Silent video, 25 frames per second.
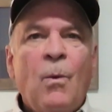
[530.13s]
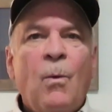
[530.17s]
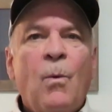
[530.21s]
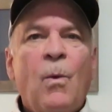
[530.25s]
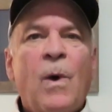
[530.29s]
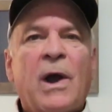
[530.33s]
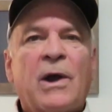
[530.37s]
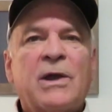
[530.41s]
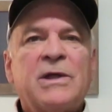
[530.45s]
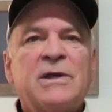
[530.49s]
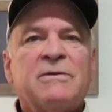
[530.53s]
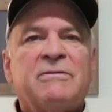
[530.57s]

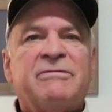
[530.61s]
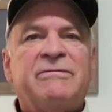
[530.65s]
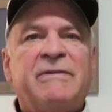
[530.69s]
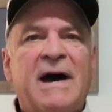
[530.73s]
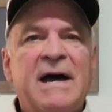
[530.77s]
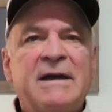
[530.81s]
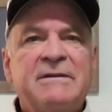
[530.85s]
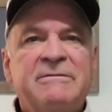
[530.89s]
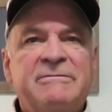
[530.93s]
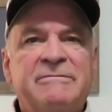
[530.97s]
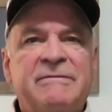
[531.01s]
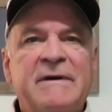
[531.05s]
where you'll
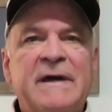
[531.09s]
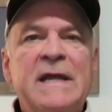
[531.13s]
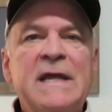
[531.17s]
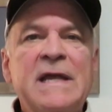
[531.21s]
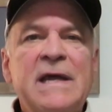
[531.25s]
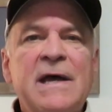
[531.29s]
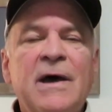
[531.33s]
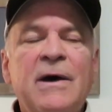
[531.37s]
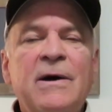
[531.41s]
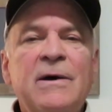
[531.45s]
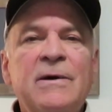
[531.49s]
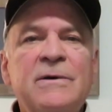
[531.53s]
find
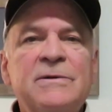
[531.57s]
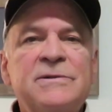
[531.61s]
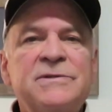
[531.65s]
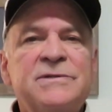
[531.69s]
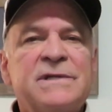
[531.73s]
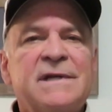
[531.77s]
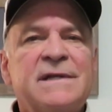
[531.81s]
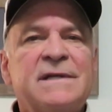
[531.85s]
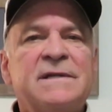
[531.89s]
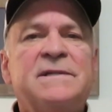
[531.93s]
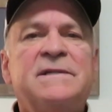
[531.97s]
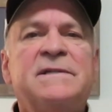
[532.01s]
videos,
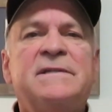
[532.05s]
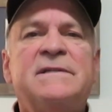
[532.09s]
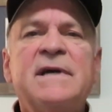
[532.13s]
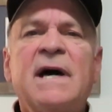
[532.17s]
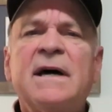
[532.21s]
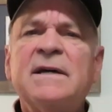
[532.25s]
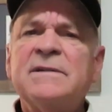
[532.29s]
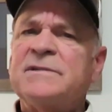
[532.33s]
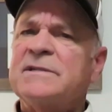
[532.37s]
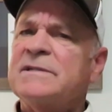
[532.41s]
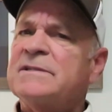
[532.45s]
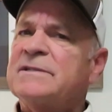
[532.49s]

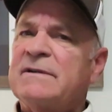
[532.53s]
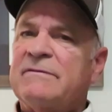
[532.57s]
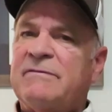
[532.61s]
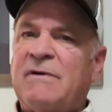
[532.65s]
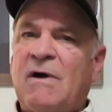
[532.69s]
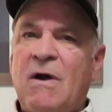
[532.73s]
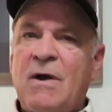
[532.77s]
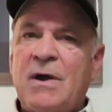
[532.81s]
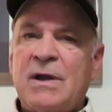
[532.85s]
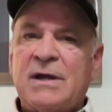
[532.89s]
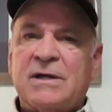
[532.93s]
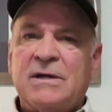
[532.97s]
dozens of
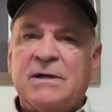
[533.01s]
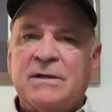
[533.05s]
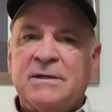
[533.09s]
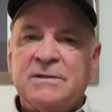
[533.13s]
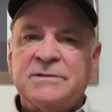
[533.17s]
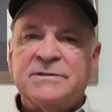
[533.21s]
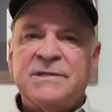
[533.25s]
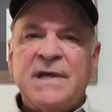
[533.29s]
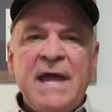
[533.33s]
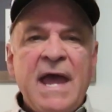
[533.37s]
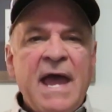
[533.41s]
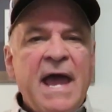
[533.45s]

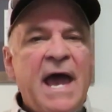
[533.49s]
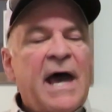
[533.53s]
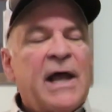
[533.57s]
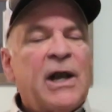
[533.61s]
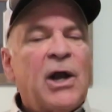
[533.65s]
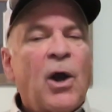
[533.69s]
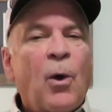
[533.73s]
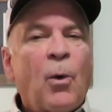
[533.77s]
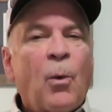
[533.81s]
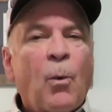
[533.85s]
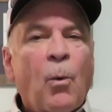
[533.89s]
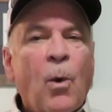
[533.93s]
articles, and
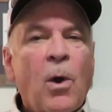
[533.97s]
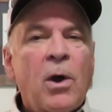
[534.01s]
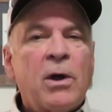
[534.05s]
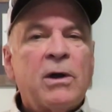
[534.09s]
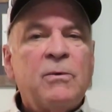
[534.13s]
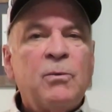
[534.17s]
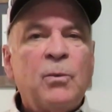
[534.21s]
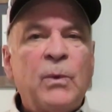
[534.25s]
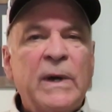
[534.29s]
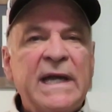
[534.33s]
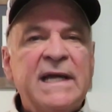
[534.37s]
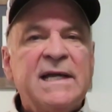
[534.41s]
our
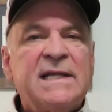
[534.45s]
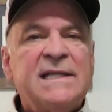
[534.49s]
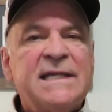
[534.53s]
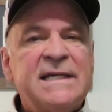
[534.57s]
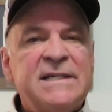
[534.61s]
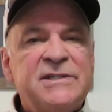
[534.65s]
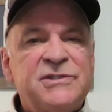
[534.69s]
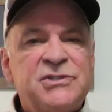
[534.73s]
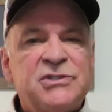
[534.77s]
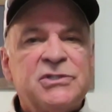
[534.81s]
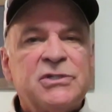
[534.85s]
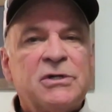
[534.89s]

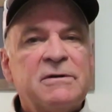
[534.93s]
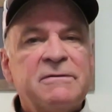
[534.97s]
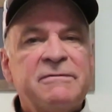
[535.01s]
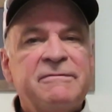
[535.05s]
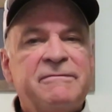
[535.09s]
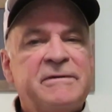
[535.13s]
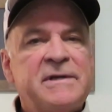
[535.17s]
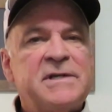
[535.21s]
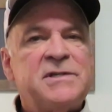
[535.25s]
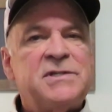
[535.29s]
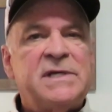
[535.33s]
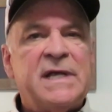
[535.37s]
weekly surf
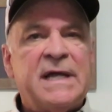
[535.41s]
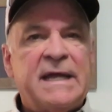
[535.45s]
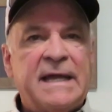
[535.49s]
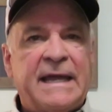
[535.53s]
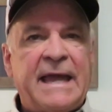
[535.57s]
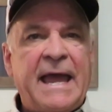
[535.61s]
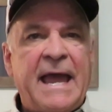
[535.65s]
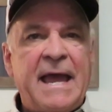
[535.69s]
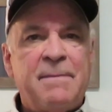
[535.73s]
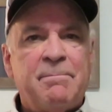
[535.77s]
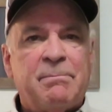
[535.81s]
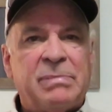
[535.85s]
fishing
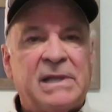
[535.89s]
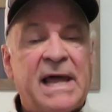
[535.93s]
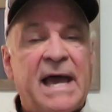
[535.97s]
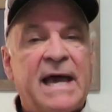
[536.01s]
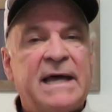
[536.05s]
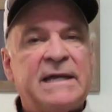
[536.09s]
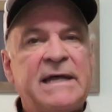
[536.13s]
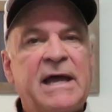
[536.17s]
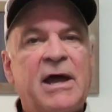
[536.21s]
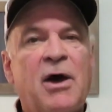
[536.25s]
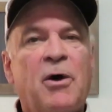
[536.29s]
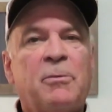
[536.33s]
game
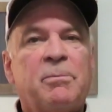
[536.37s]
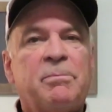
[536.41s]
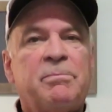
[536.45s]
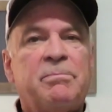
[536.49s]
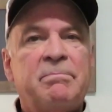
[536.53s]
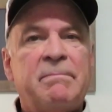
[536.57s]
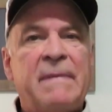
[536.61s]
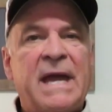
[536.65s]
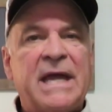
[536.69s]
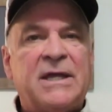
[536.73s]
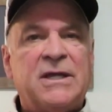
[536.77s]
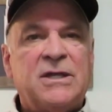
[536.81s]
plan to help
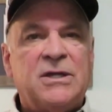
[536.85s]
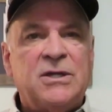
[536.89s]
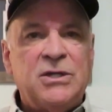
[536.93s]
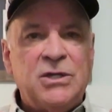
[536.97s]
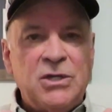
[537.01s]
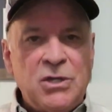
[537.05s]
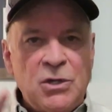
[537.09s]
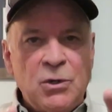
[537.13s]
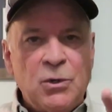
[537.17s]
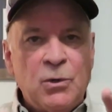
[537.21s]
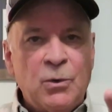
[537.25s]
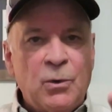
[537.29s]
make
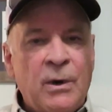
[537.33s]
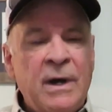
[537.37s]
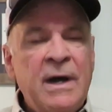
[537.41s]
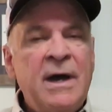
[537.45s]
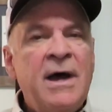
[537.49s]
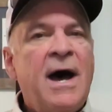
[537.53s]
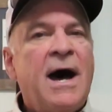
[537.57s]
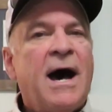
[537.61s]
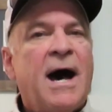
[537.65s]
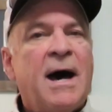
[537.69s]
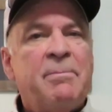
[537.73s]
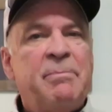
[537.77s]
you
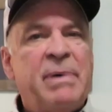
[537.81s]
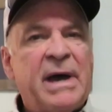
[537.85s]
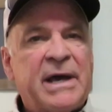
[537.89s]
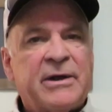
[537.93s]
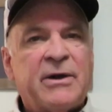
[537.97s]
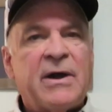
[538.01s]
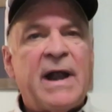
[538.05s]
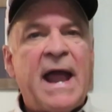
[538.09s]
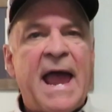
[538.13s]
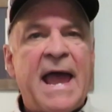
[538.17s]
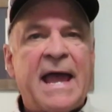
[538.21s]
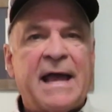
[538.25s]
a
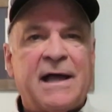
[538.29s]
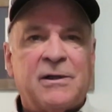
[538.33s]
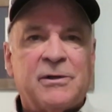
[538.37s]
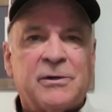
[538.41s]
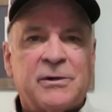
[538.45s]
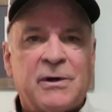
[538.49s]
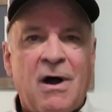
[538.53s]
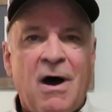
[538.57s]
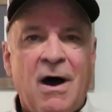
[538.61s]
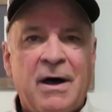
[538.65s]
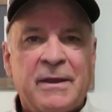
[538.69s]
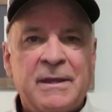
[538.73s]
better
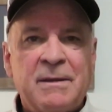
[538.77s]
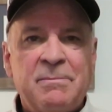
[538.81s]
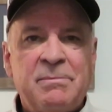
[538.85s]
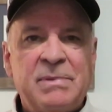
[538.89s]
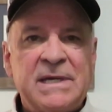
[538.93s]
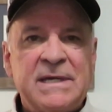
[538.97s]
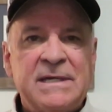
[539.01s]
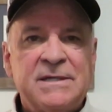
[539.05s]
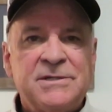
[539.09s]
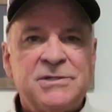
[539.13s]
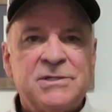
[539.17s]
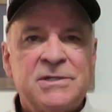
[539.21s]
angler on the
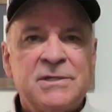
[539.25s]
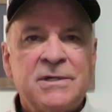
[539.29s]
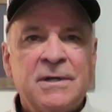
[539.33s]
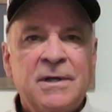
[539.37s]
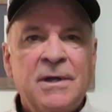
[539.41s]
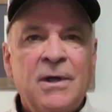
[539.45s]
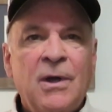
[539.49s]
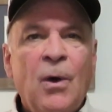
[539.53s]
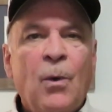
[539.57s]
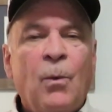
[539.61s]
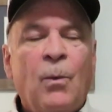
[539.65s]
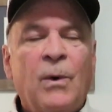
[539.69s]
beach.
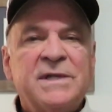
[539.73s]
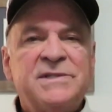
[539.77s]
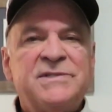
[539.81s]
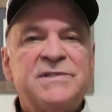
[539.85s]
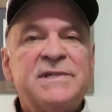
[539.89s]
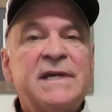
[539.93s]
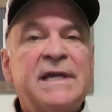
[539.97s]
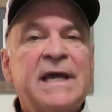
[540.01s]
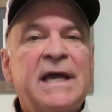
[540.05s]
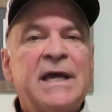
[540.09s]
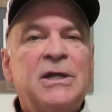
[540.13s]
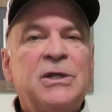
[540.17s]
Once
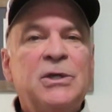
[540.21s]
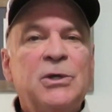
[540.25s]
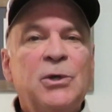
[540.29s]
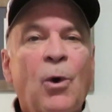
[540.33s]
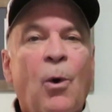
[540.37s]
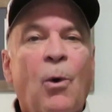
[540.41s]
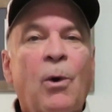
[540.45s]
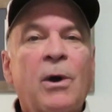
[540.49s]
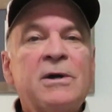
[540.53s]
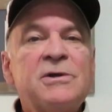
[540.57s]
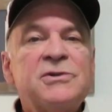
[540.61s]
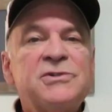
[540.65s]
again,
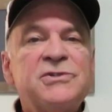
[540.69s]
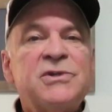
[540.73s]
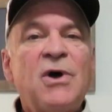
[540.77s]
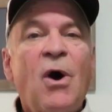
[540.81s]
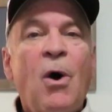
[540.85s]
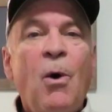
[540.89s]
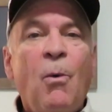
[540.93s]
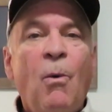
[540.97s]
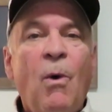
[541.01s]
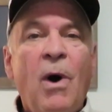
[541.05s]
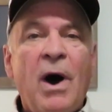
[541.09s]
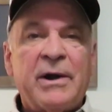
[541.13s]

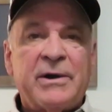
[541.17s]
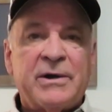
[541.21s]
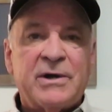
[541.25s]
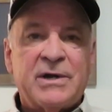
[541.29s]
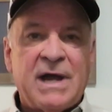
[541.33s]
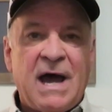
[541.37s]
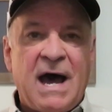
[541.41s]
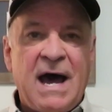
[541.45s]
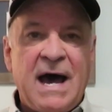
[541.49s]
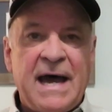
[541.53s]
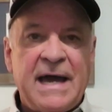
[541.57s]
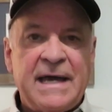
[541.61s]

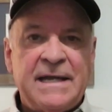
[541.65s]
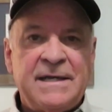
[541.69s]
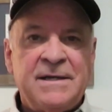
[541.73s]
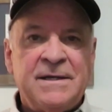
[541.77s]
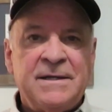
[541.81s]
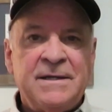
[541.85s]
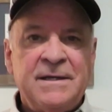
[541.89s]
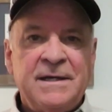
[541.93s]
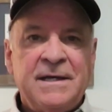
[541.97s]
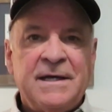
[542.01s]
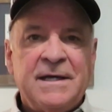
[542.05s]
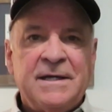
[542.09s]

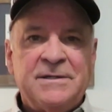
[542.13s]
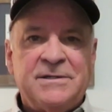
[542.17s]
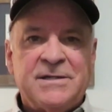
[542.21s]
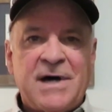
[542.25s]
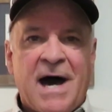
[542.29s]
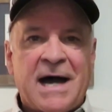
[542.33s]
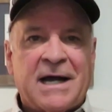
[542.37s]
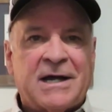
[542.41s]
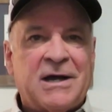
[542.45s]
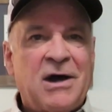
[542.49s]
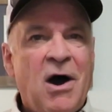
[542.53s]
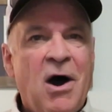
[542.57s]

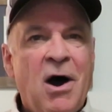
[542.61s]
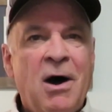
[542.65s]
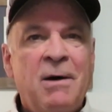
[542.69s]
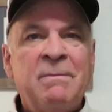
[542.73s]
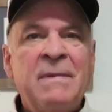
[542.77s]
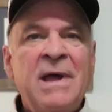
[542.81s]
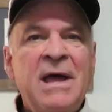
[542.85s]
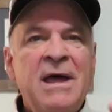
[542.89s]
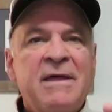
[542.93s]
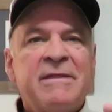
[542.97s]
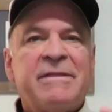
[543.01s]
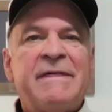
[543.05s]

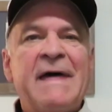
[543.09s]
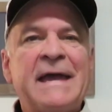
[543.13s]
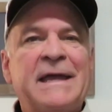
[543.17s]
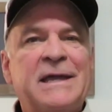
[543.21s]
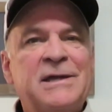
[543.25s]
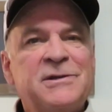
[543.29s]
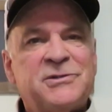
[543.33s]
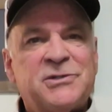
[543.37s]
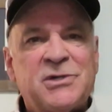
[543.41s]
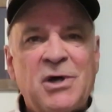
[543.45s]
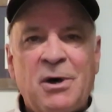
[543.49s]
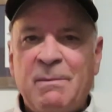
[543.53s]
yoursaltwaterguide.com. Thank
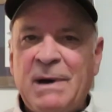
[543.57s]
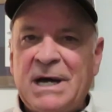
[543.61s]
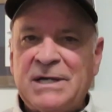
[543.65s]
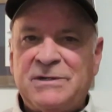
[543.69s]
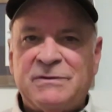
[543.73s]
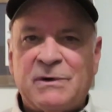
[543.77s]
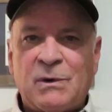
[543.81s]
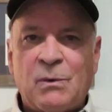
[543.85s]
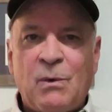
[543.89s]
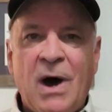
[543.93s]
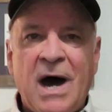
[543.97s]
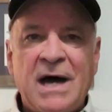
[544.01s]
you so much
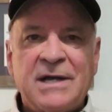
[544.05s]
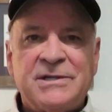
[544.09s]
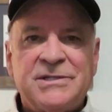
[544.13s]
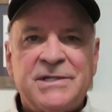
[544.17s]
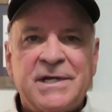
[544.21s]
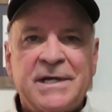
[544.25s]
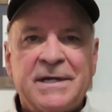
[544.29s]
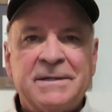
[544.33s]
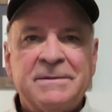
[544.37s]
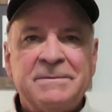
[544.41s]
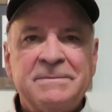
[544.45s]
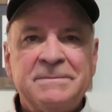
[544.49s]
for
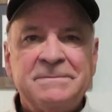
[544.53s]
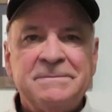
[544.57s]
watching.